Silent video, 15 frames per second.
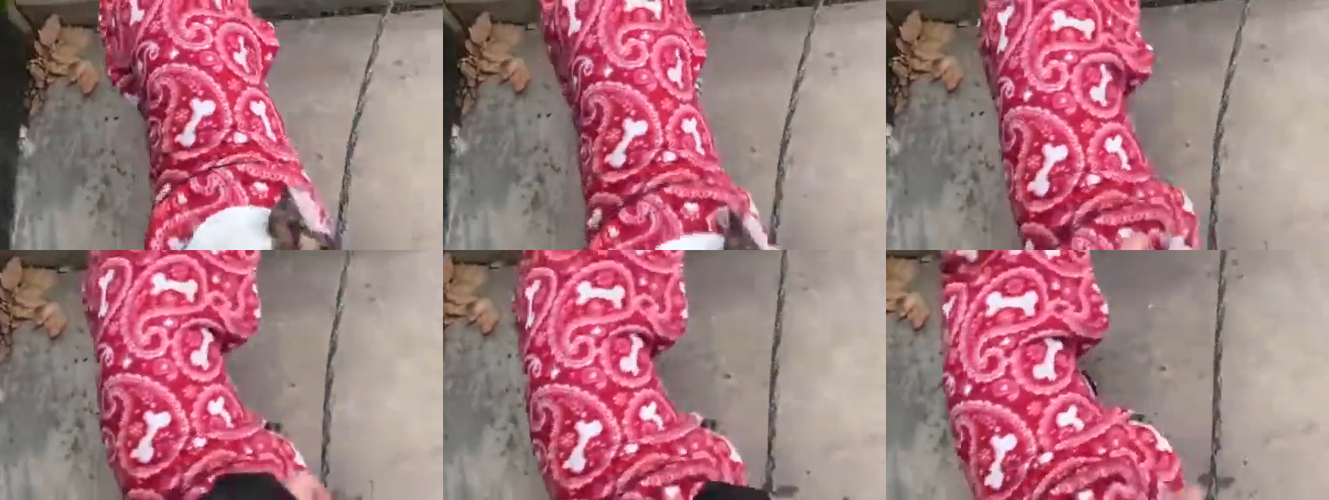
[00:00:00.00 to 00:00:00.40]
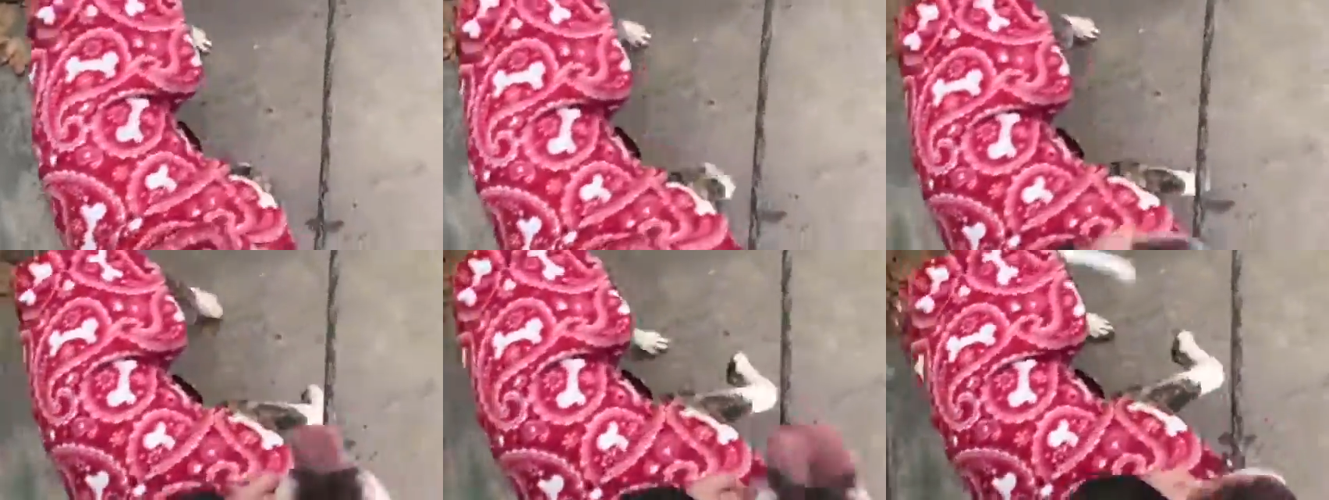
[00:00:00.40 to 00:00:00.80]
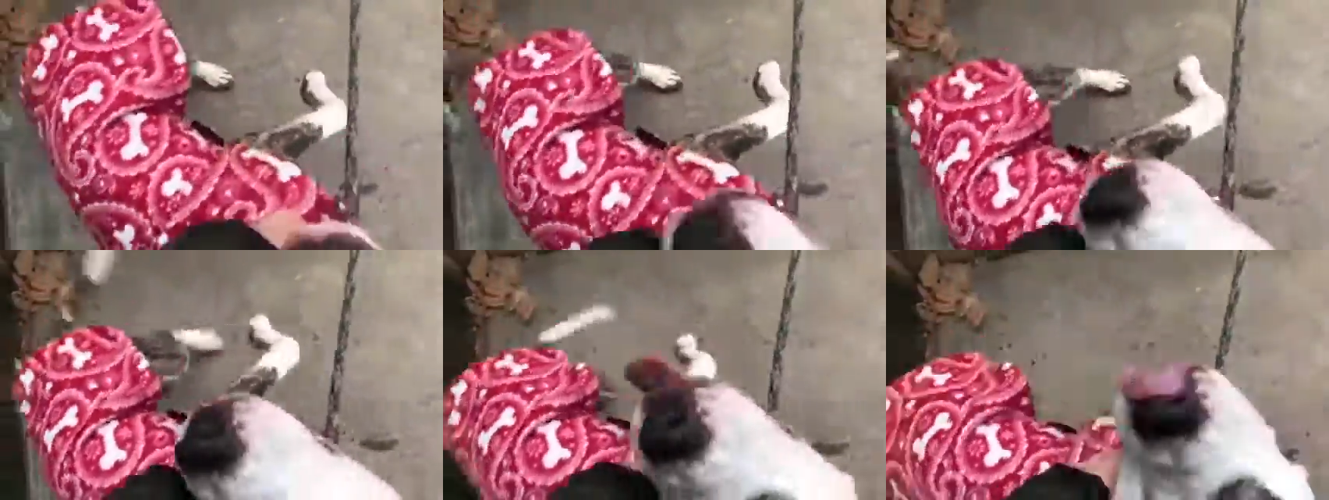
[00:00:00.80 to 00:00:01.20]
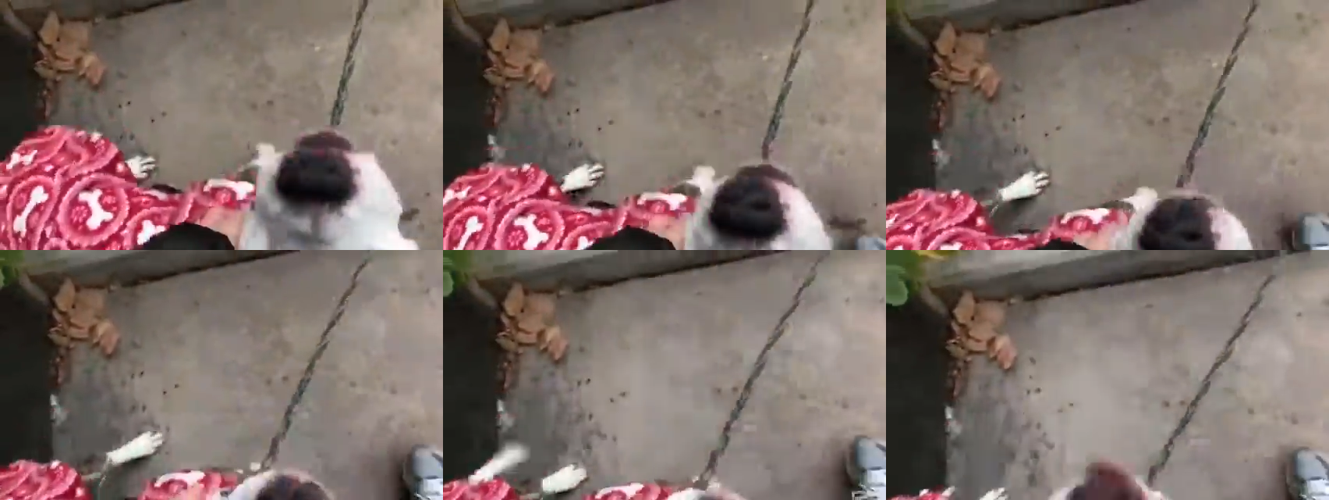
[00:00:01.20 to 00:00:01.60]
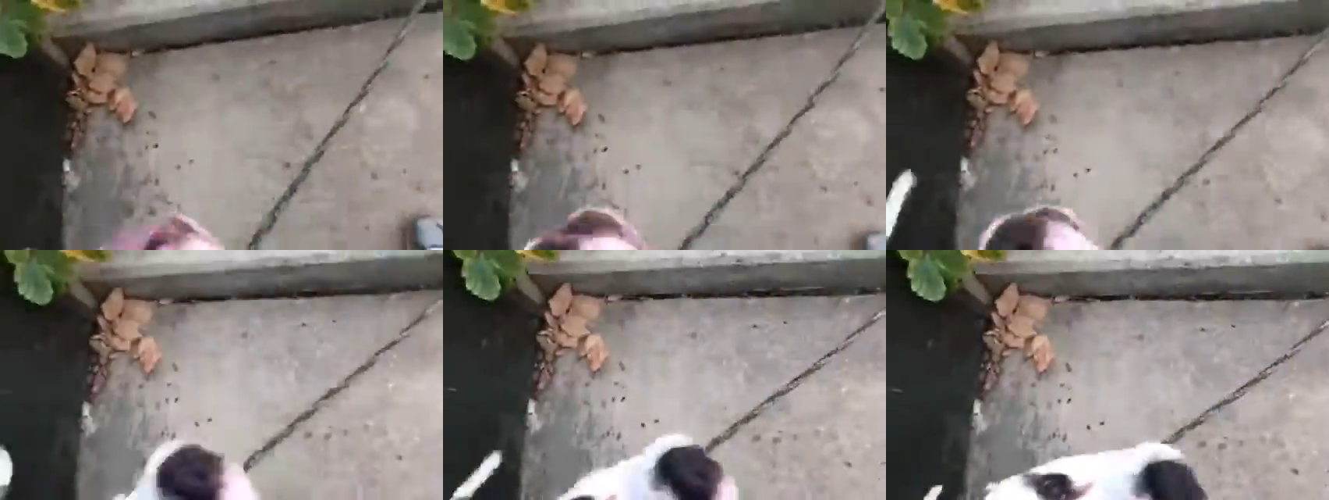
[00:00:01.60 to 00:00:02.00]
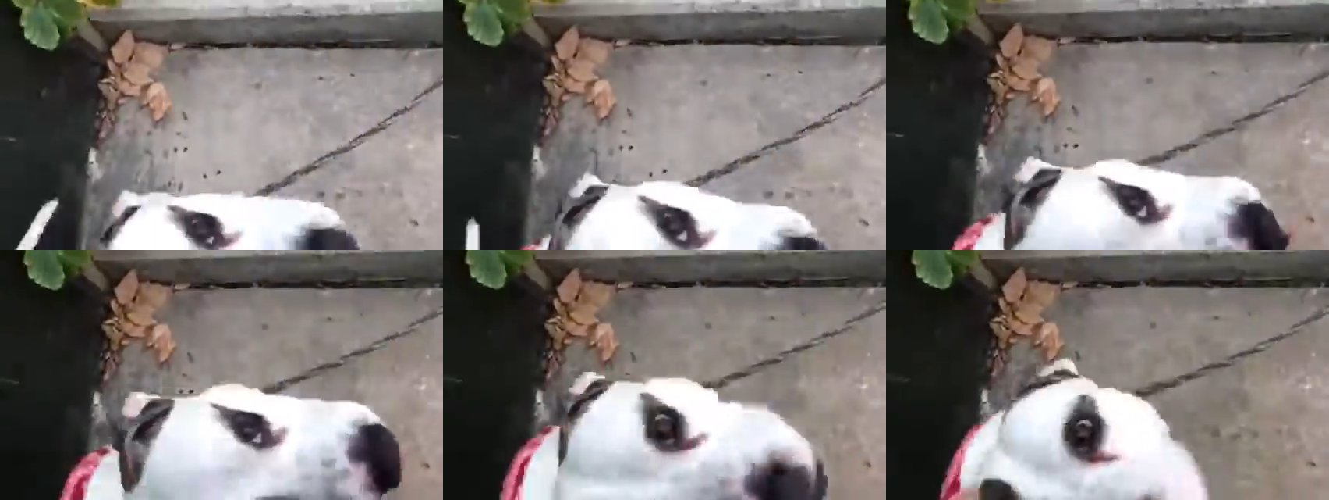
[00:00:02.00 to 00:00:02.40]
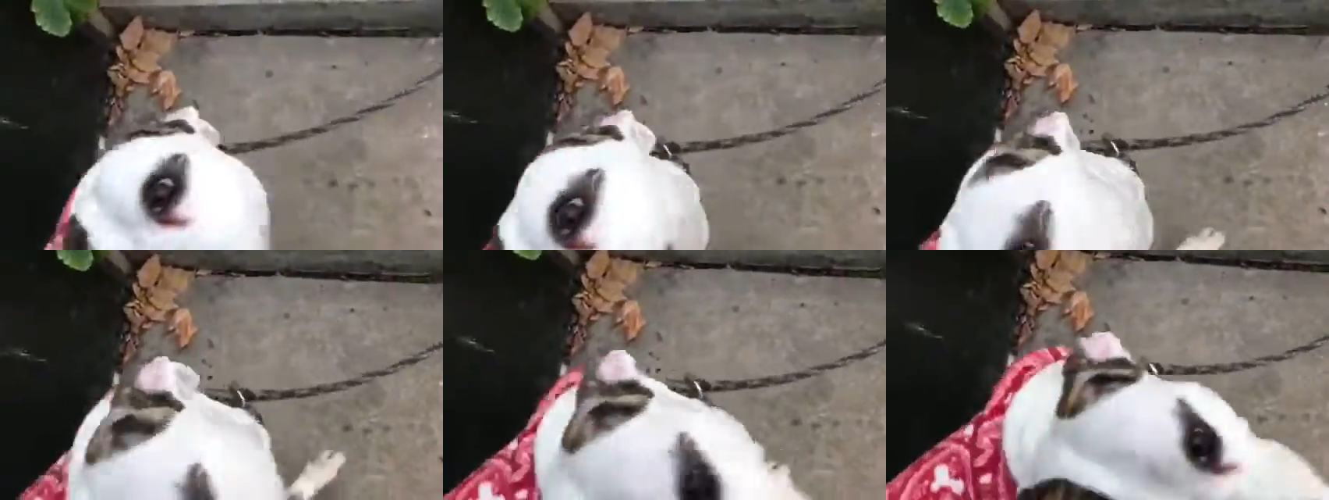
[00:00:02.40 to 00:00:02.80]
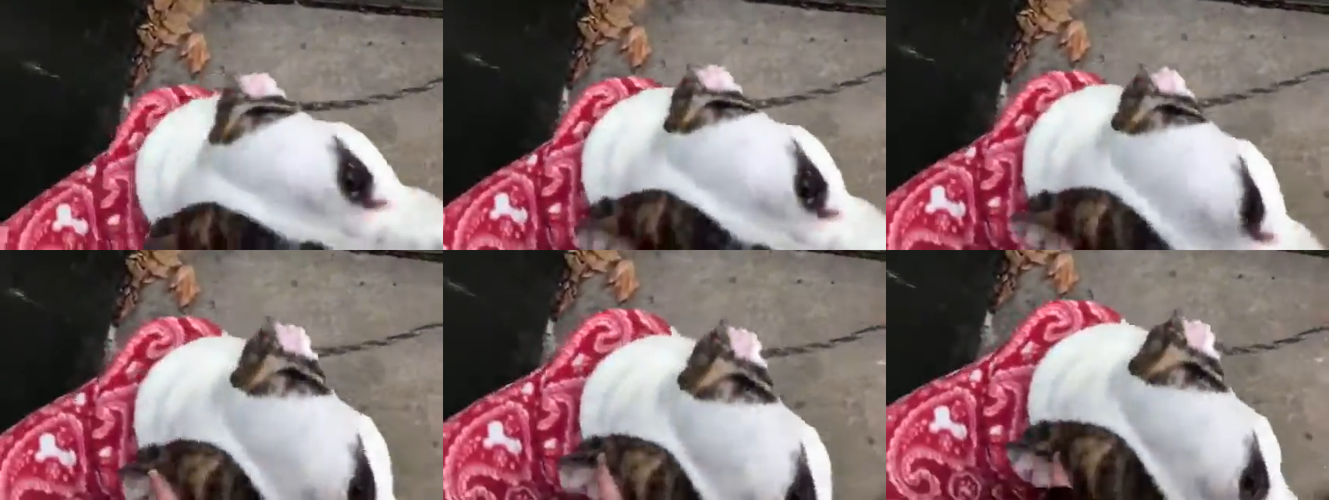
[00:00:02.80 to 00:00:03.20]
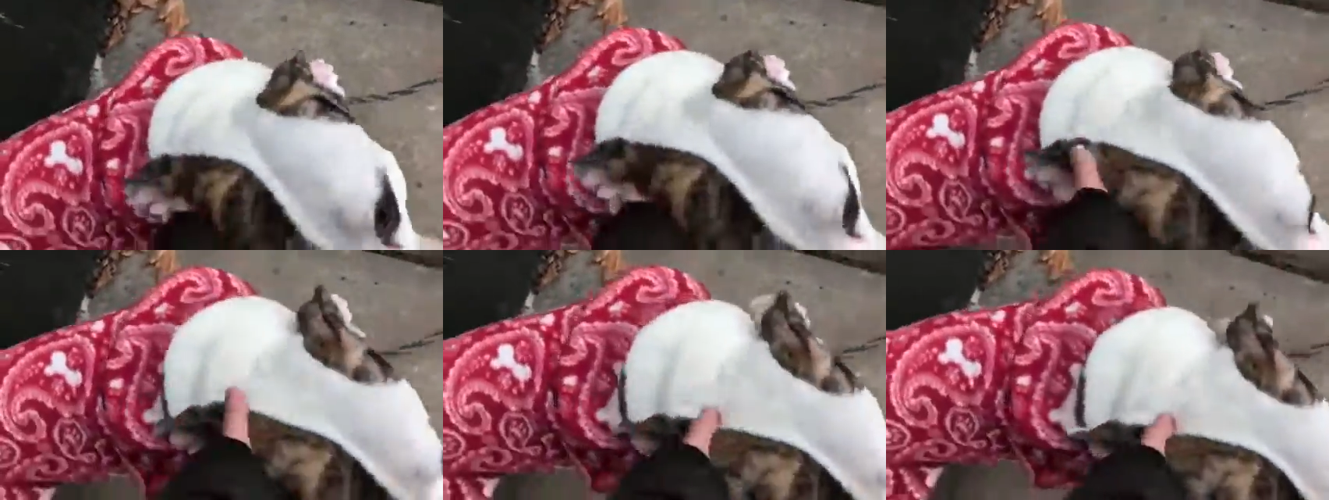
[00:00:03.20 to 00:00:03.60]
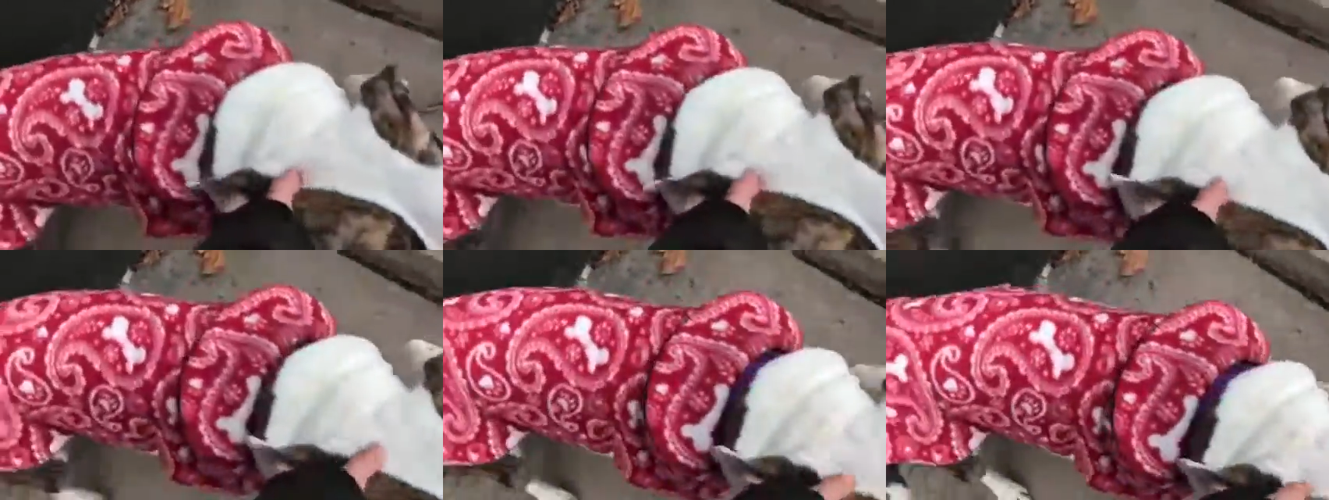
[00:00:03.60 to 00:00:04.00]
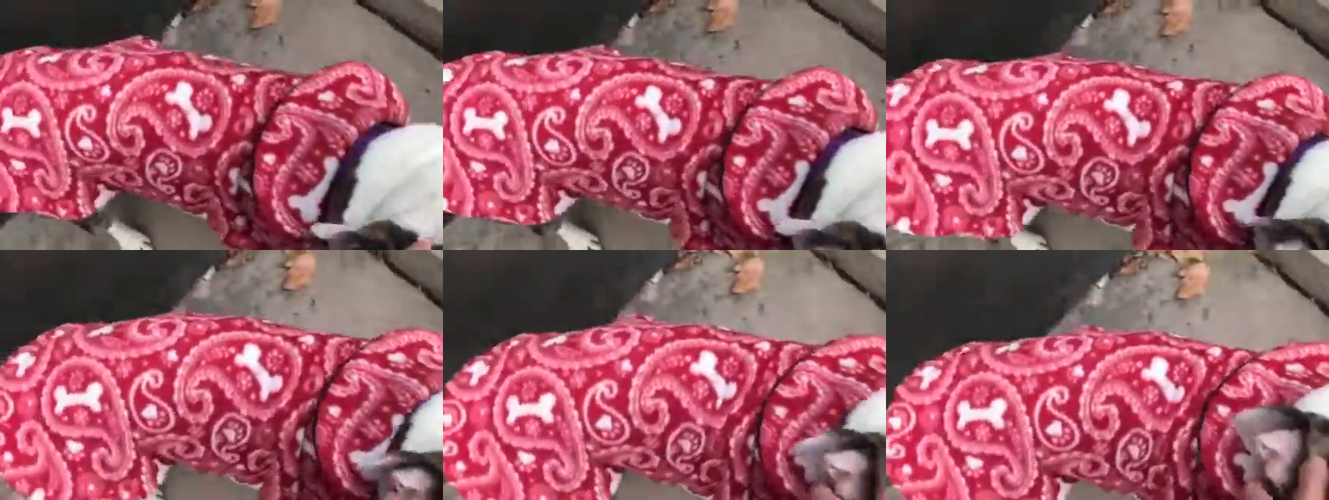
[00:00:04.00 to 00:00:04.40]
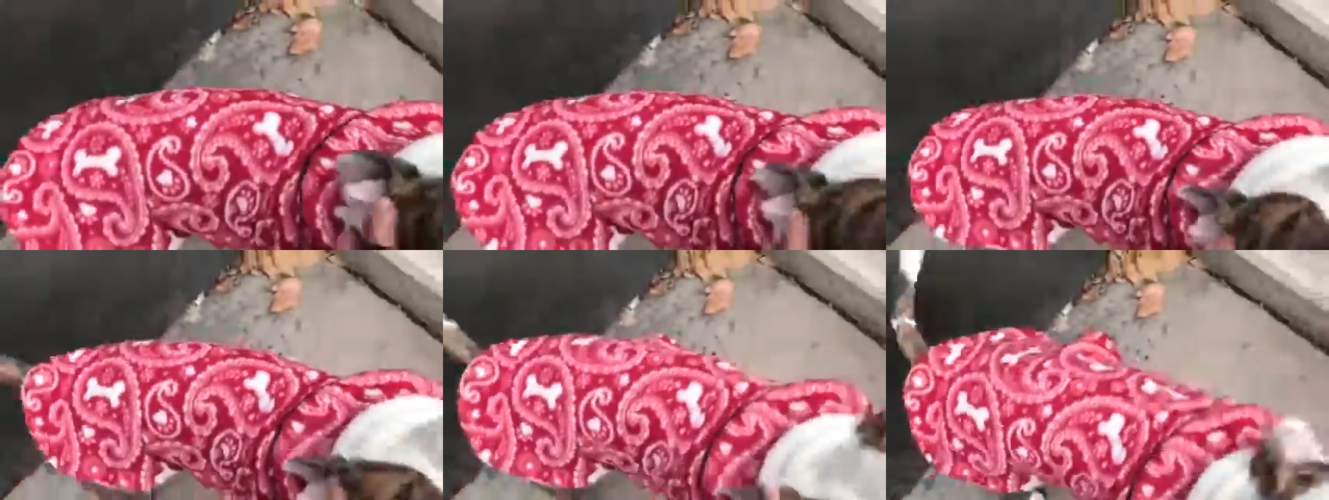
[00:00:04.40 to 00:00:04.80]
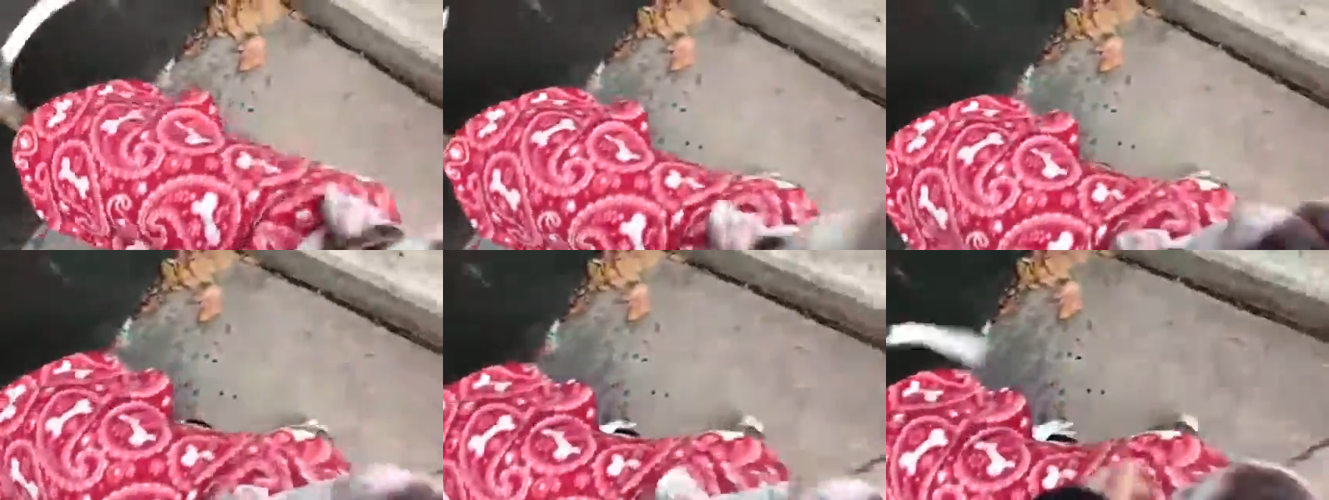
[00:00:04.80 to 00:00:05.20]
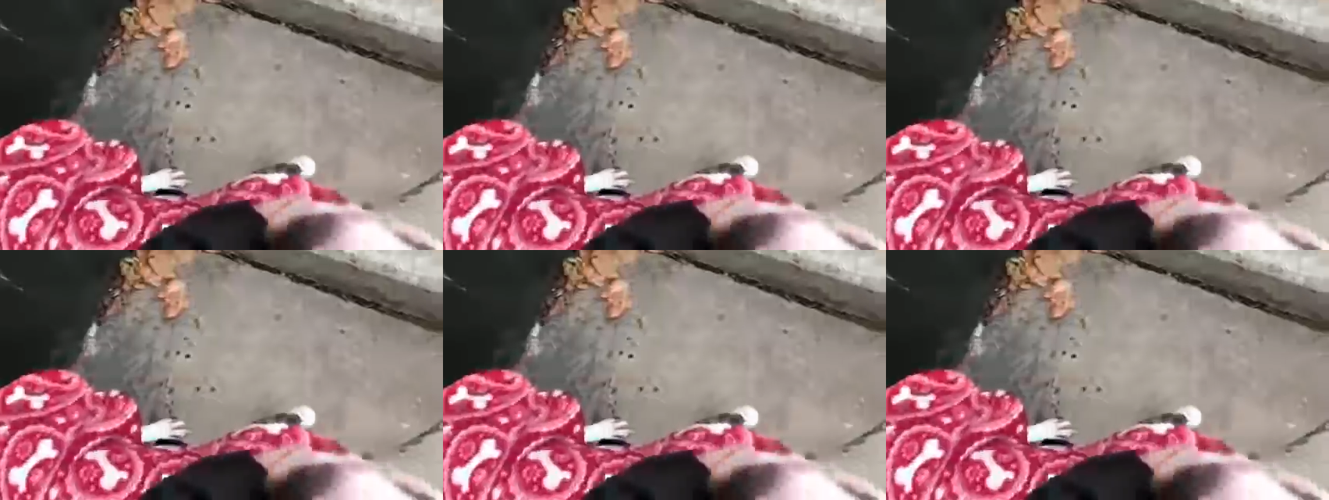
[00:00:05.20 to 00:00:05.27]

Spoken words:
(no speaker visible)